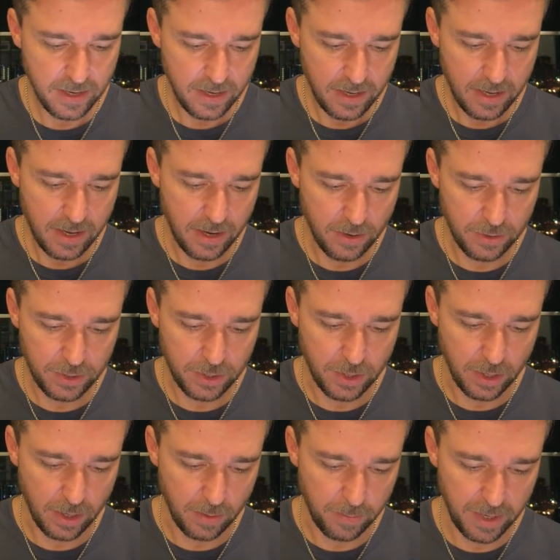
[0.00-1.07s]
Here's
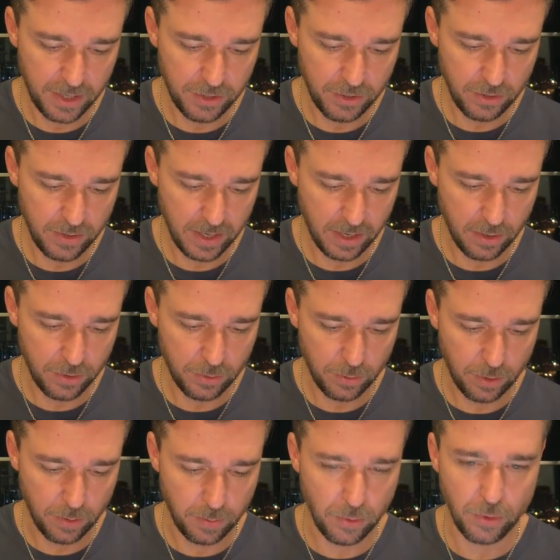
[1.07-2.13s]
the picture that goes with the bull